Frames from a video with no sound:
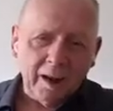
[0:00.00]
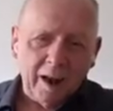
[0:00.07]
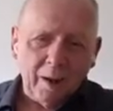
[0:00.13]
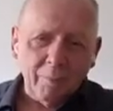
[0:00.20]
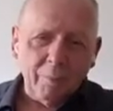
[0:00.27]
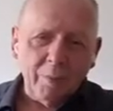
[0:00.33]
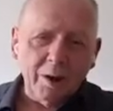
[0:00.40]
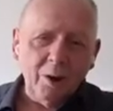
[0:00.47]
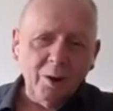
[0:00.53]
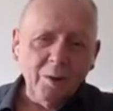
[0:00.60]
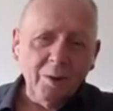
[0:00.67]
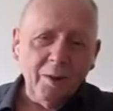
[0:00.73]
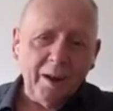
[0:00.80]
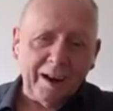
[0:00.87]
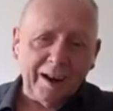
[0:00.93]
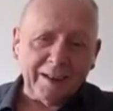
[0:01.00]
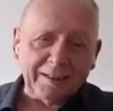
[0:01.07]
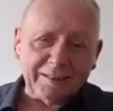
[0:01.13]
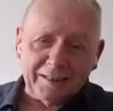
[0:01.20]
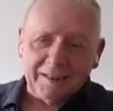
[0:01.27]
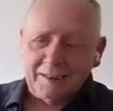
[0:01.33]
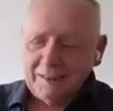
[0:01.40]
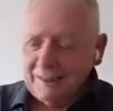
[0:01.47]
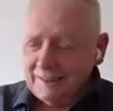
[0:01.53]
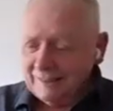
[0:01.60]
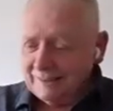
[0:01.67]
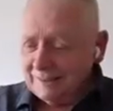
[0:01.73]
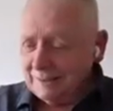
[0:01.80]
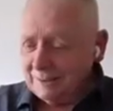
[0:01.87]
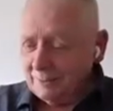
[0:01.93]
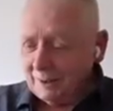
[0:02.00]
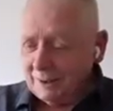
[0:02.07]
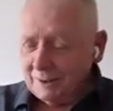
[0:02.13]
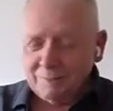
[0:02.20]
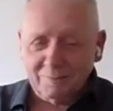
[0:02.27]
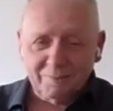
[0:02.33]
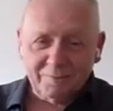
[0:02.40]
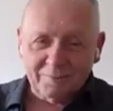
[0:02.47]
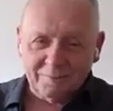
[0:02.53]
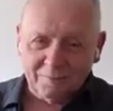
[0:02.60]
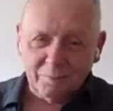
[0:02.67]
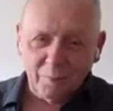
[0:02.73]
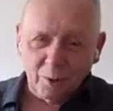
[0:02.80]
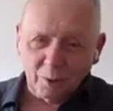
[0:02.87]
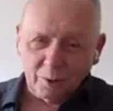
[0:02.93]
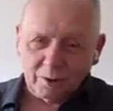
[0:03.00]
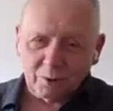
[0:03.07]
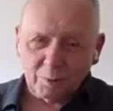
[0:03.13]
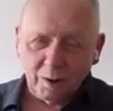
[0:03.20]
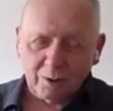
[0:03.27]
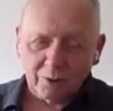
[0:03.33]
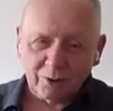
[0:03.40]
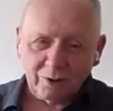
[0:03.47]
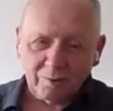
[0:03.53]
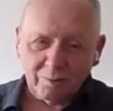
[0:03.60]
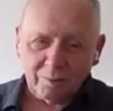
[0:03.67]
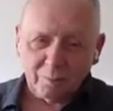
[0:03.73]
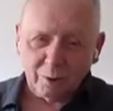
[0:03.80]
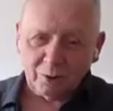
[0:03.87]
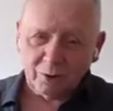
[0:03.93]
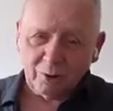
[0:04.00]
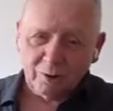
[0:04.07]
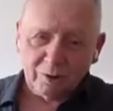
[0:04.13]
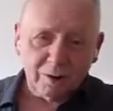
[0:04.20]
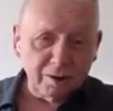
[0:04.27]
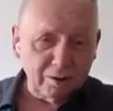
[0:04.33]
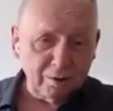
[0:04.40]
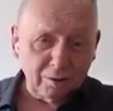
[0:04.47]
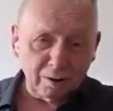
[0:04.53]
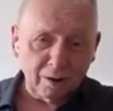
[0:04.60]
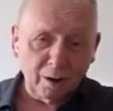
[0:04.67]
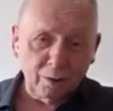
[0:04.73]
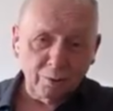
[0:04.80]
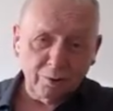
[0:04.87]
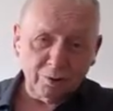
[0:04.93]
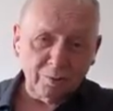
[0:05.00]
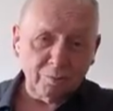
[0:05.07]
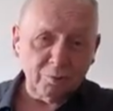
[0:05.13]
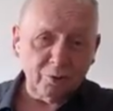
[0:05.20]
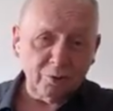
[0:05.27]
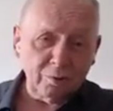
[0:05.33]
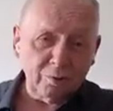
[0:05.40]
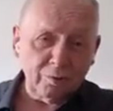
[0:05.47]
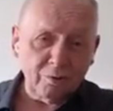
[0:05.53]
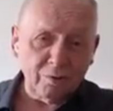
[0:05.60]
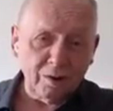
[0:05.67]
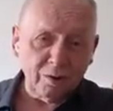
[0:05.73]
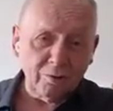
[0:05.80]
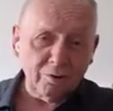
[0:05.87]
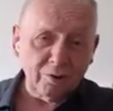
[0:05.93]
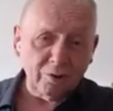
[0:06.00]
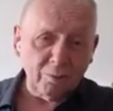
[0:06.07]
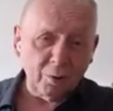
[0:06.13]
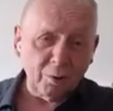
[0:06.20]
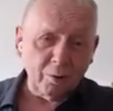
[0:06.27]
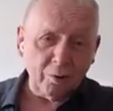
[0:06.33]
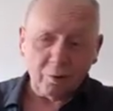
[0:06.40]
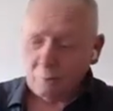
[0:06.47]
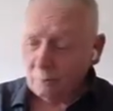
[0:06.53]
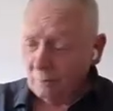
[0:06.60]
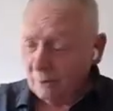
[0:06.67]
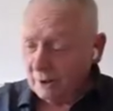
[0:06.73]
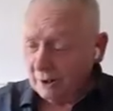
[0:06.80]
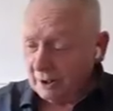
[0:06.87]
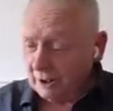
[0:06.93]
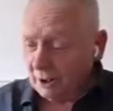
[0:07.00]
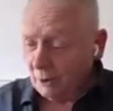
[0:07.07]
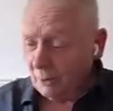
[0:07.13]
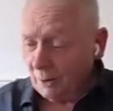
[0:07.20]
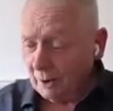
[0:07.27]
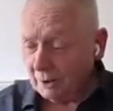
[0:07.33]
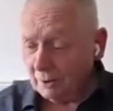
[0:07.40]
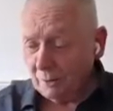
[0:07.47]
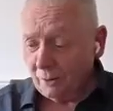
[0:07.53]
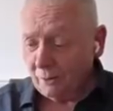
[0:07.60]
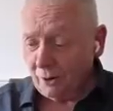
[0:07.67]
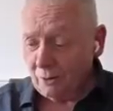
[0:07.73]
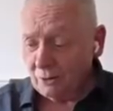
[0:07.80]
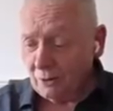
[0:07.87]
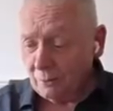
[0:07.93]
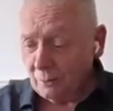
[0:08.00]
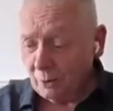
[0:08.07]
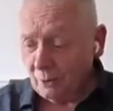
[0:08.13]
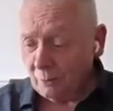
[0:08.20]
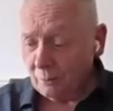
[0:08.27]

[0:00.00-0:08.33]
Beyond that, it gets a little bit more expensive, but certainly you can host up to 300 a month. 300 a month